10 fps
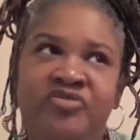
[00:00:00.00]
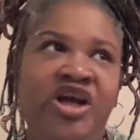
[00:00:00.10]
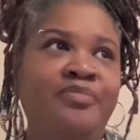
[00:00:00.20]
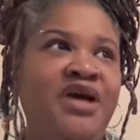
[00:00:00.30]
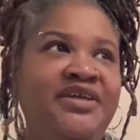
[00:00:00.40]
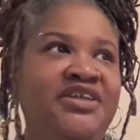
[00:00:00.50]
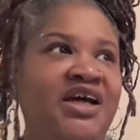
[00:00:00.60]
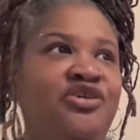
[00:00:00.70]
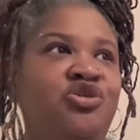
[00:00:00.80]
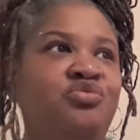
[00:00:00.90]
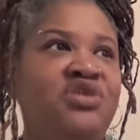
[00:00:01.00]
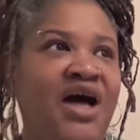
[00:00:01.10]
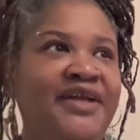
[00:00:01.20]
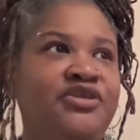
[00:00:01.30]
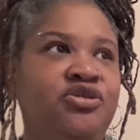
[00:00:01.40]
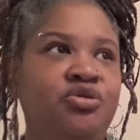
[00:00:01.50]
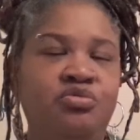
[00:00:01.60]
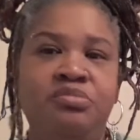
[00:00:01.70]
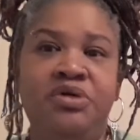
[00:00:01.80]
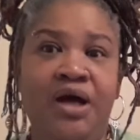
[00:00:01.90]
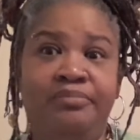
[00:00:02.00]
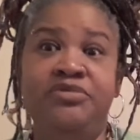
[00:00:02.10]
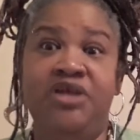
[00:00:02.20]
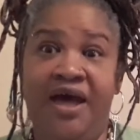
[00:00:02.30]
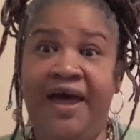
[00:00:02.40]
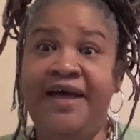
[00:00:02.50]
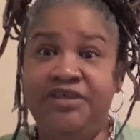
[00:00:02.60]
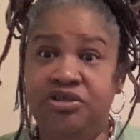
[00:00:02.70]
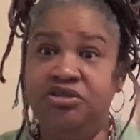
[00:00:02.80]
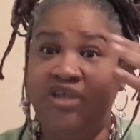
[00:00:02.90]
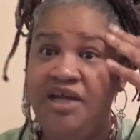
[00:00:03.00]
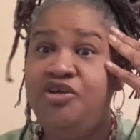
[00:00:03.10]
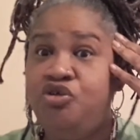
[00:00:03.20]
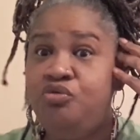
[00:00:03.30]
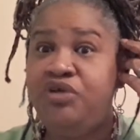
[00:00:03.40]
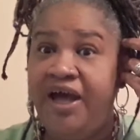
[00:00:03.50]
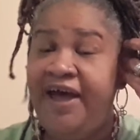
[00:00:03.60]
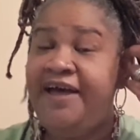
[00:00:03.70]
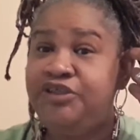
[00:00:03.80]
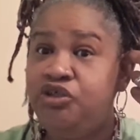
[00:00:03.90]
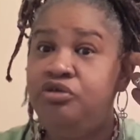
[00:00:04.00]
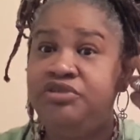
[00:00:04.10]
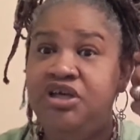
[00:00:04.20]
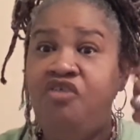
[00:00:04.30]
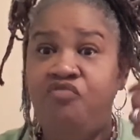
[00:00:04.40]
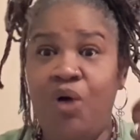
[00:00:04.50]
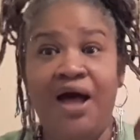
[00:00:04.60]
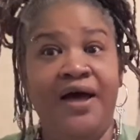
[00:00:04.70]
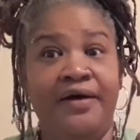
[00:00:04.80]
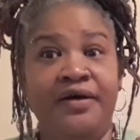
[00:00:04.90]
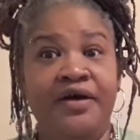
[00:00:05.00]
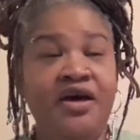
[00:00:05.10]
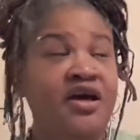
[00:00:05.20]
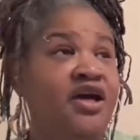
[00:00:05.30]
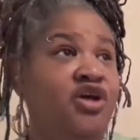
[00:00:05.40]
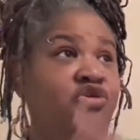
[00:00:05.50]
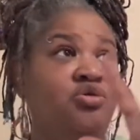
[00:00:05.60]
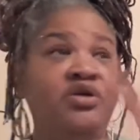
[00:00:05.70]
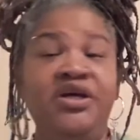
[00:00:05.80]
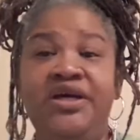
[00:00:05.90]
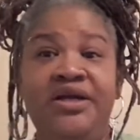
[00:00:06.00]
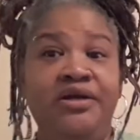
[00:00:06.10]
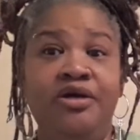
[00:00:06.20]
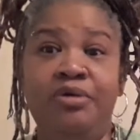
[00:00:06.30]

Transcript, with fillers: I'm not telling you not to do it, but I'm ask, telling you to ask yourself why. And you can get in them